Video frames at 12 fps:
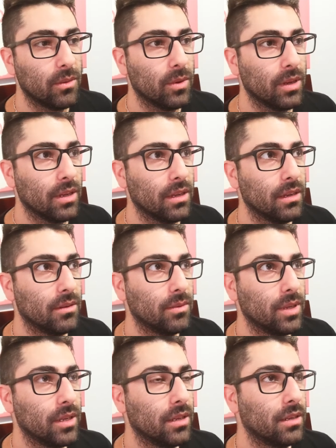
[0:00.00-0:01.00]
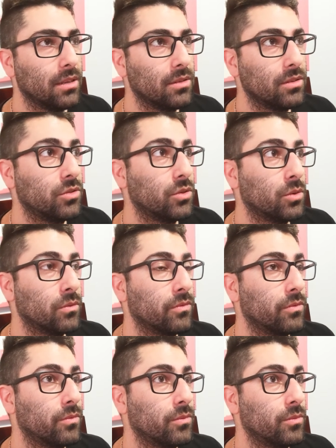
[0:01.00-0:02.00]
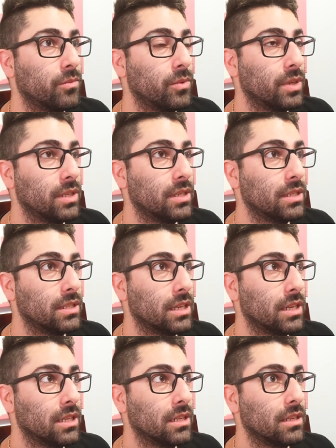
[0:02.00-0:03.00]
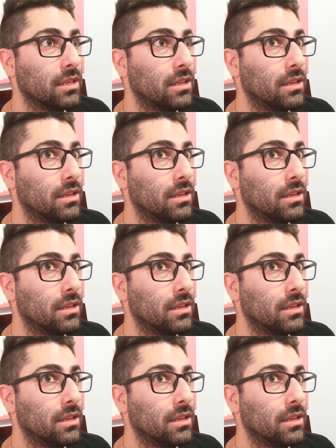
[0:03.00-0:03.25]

When we decided